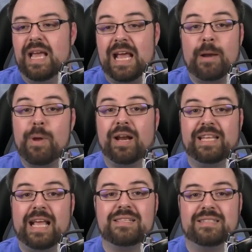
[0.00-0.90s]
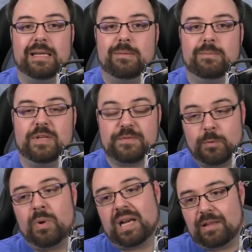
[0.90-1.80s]
And I'm not against it because for
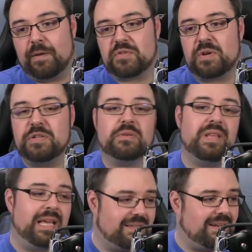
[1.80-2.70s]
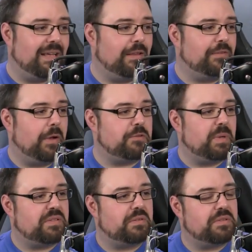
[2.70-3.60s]
one, I love Stranger Things and I love
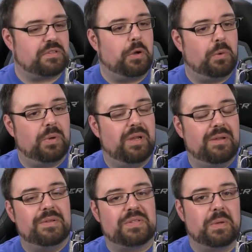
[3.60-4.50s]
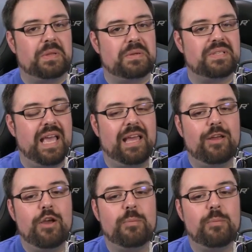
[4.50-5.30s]
Ghostbusters. So, so there's that.